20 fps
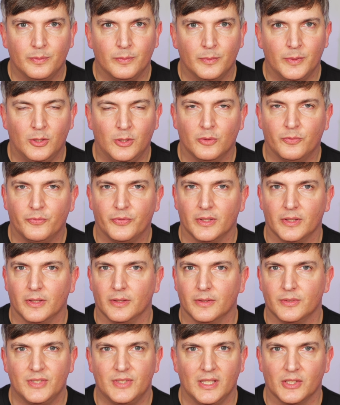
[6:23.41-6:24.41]
We're good
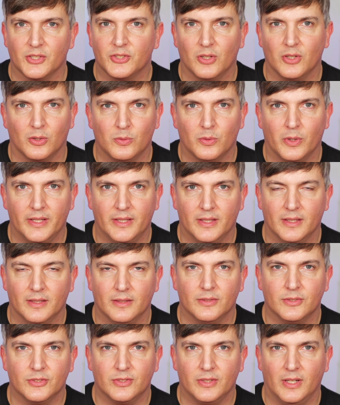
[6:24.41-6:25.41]
for
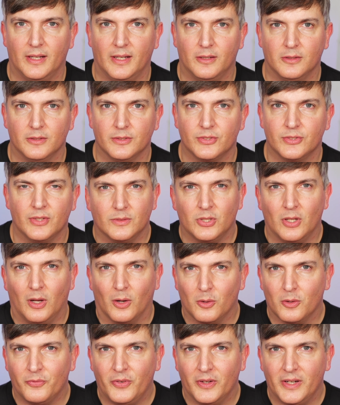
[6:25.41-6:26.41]
singer-songwriter styles.
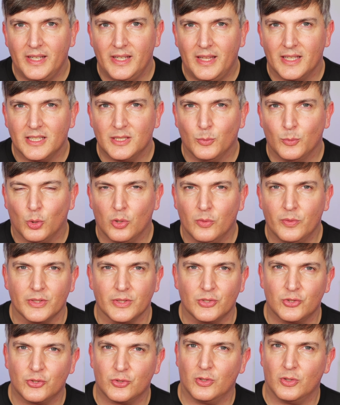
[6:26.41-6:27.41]
Torrified has more of a
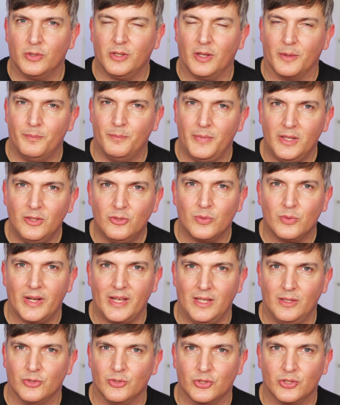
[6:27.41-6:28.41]
stronger
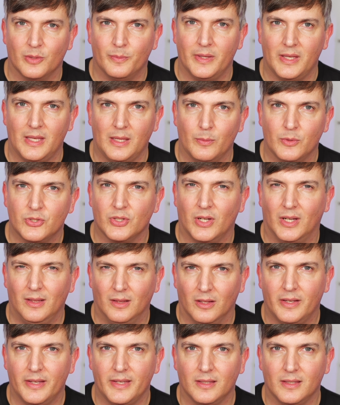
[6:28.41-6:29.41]
mid-range to me, which I
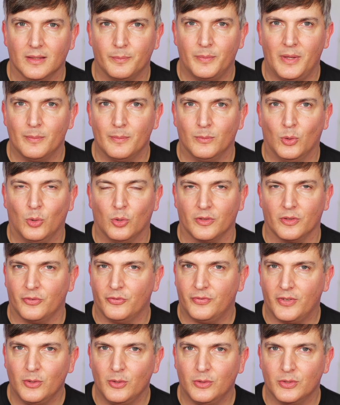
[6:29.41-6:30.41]
like, a bit more of a
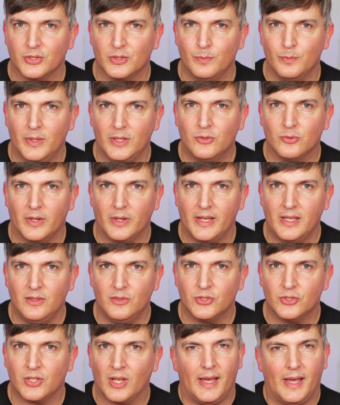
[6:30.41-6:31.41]
focused mid-range.